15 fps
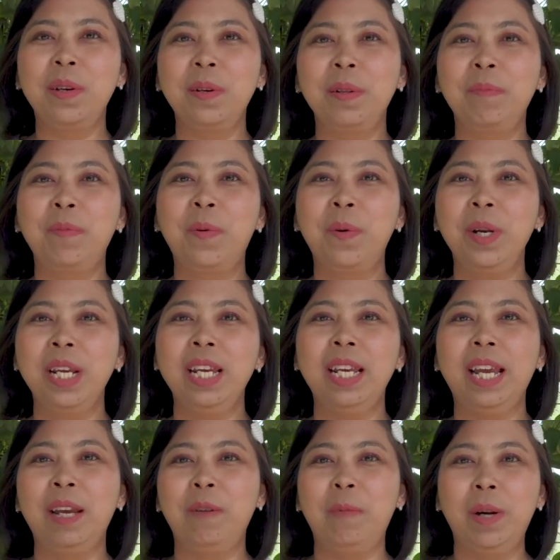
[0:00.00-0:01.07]
good
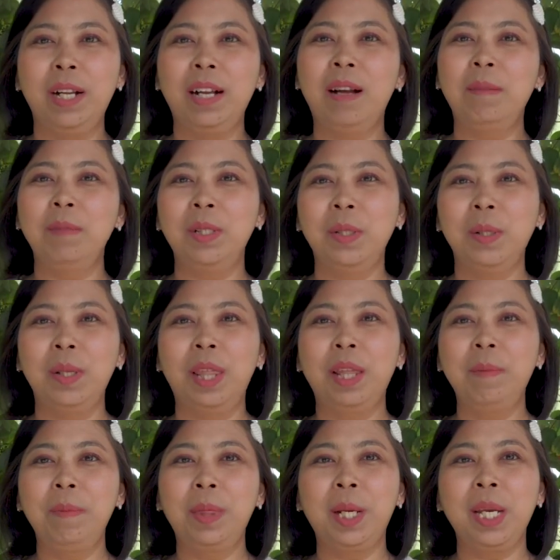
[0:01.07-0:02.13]
morning and welcome to
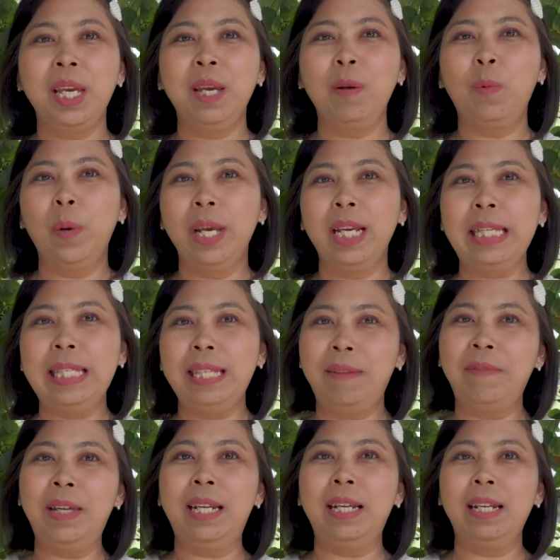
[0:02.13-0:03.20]
Term 3, Week
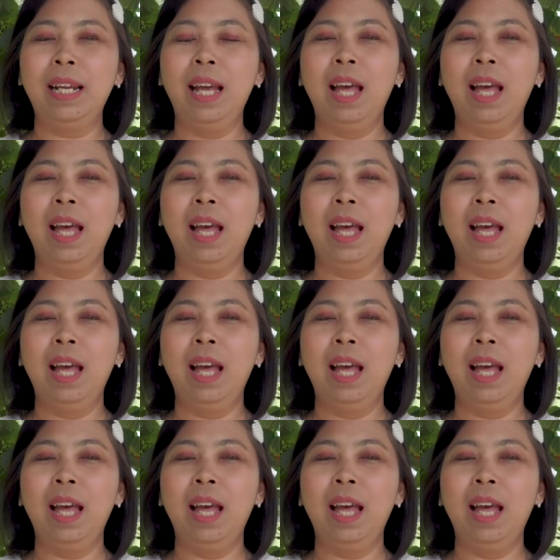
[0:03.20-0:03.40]
7.